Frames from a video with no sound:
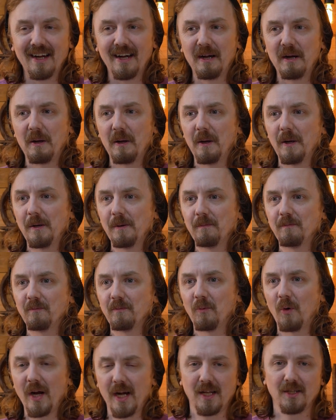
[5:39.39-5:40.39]
Um,
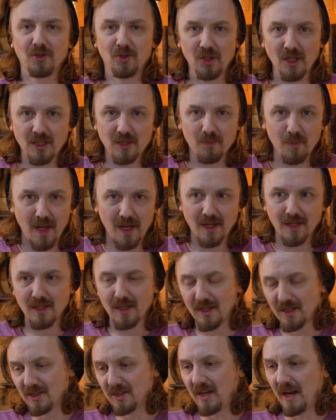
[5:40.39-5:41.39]
why not just make
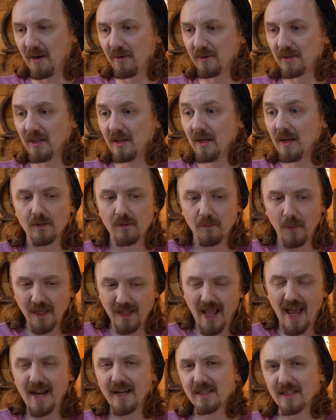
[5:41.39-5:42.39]
a, a stout?
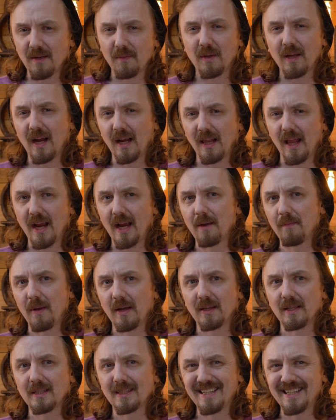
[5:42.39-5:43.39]
But that is something I like
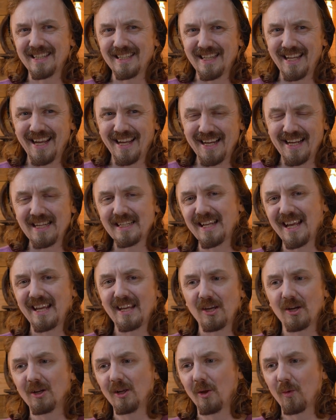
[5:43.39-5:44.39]
about this is it is a
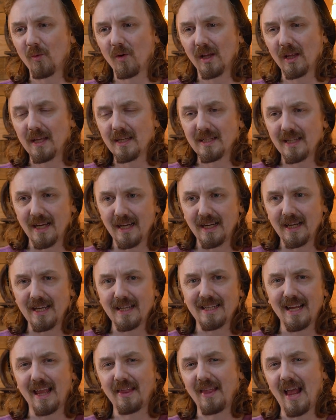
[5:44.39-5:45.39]
yearly release. It
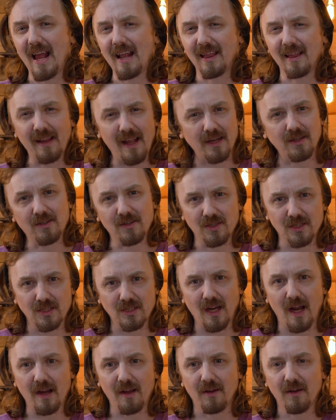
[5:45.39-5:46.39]
is that lighter
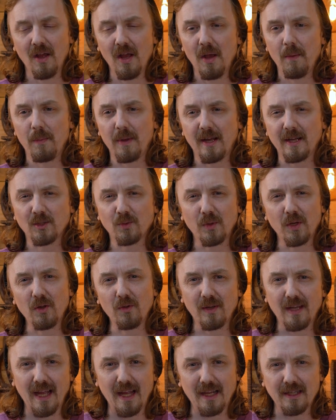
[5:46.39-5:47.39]
style because when
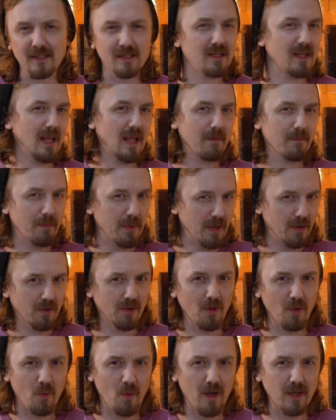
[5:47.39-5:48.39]
you get into the
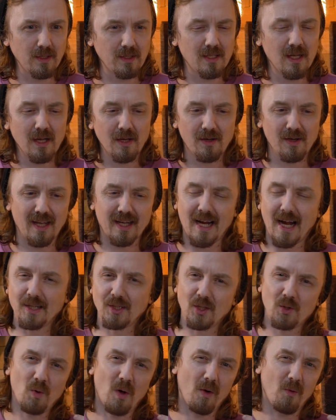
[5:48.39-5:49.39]
Imperial ones, you're like, I
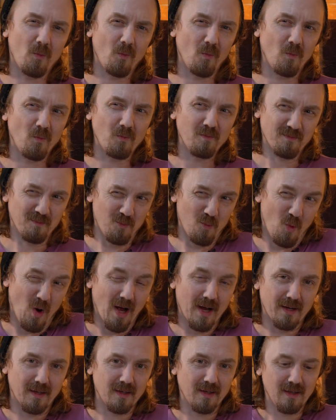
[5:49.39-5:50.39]
just want
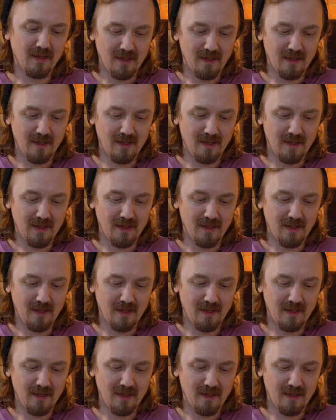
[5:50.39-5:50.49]
one.